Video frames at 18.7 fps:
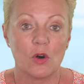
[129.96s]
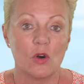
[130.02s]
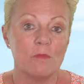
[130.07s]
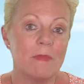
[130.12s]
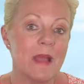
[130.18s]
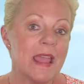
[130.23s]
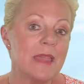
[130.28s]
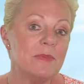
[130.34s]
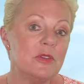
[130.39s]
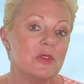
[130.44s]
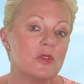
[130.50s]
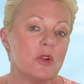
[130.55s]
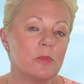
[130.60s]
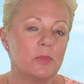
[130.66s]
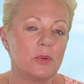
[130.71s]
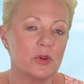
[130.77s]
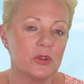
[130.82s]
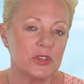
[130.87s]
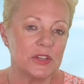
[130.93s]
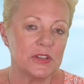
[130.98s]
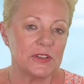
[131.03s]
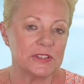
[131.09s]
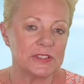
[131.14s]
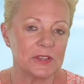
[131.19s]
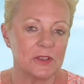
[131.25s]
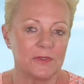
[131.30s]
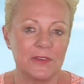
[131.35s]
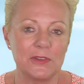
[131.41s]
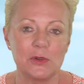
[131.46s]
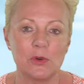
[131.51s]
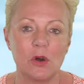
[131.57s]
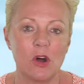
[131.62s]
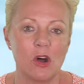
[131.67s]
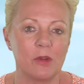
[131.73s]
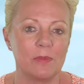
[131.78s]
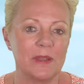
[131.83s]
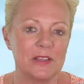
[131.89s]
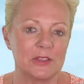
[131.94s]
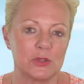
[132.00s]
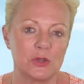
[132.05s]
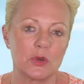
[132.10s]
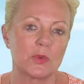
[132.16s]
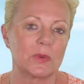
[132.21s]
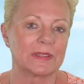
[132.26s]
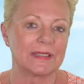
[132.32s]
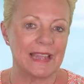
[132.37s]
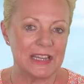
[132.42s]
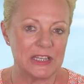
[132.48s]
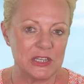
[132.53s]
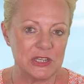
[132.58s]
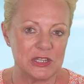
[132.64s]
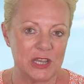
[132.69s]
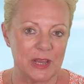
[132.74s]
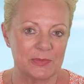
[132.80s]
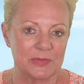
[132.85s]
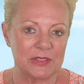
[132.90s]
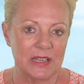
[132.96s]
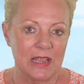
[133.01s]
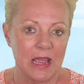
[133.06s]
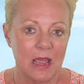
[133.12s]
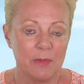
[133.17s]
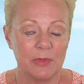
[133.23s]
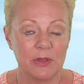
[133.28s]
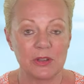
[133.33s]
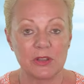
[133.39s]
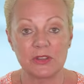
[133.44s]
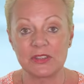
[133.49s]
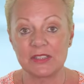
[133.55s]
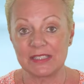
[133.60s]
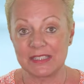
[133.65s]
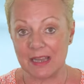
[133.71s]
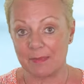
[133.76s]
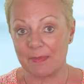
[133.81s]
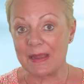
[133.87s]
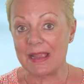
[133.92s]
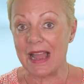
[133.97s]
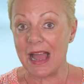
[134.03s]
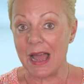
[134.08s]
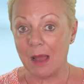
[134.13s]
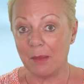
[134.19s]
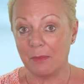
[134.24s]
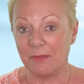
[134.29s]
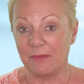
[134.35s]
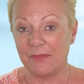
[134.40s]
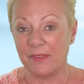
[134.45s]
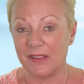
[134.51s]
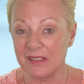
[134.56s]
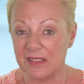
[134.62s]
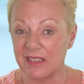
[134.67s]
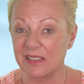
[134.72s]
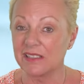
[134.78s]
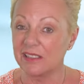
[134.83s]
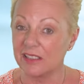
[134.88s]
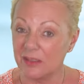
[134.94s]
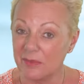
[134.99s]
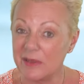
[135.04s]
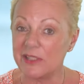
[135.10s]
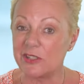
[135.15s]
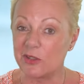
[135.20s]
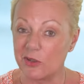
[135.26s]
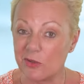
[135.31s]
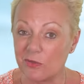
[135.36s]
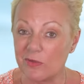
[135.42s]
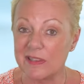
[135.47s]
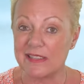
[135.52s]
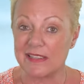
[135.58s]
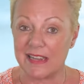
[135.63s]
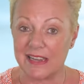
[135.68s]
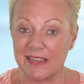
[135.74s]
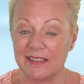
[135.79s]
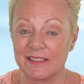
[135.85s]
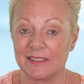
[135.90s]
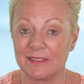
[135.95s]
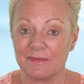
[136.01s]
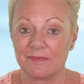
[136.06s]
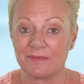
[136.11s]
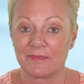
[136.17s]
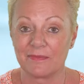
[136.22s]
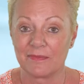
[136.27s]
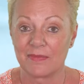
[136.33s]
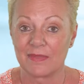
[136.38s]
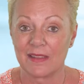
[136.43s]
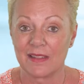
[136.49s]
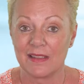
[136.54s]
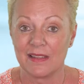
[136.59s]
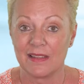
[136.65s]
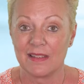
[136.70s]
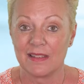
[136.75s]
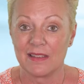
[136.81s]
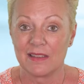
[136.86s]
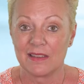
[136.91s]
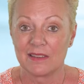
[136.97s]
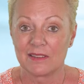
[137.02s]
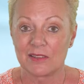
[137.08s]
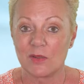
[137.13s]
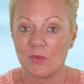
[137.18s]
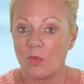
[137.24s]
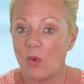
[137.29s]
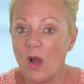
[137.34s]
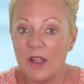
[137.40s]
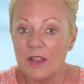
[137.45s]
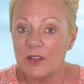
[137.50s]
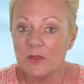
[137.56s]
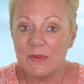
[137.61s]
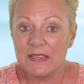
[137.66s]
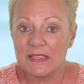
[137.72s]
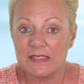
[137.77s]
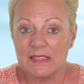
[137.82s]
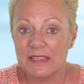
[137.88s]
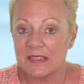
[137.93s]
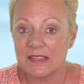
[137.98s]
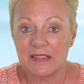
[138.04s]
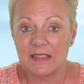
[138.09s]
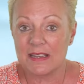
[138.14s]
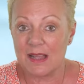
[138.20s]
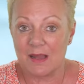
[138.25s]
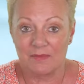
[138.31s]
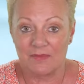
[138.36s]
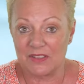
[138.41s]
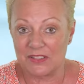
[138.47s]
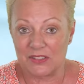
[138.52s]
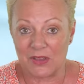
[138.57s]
Or maybe you're not pushing yourself in your hobbies or your relationships because stepping up feels a little bit too risky. So why do we stick to the comfort